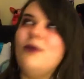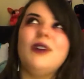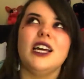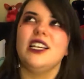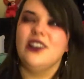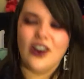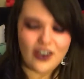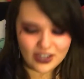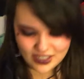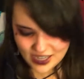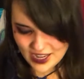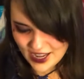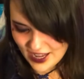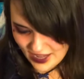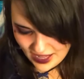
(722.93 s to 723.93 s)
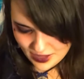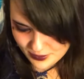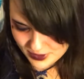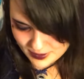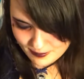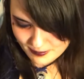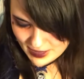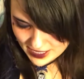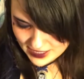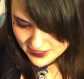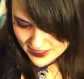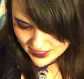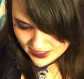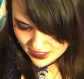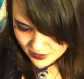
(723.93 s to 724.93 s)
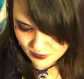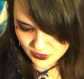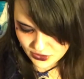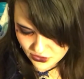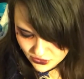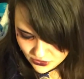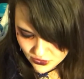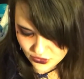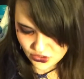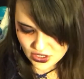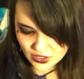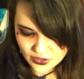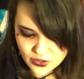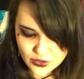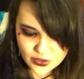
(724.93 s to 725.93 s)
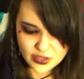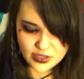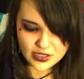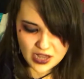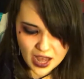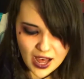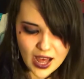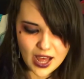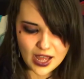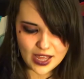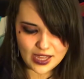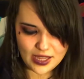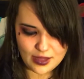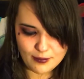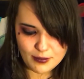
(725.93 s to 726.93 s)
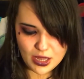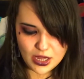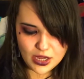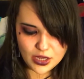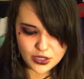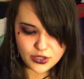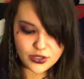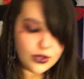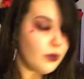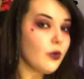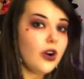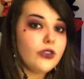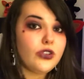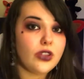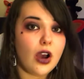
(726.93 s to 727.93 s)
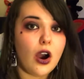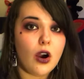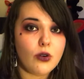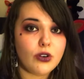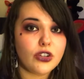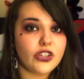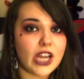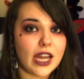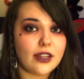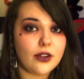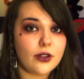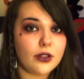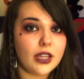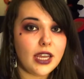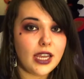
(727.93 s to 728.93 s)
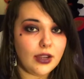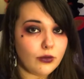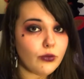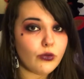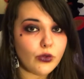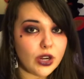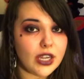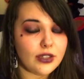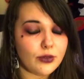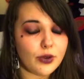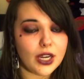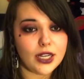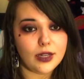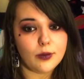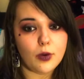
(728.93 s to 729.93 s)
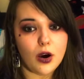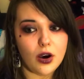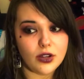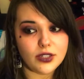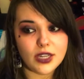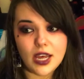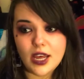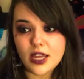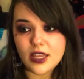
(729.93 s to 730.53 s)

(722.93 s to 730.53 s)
my god, it was amazing. It was such a good time to watch the horror channel. It really was.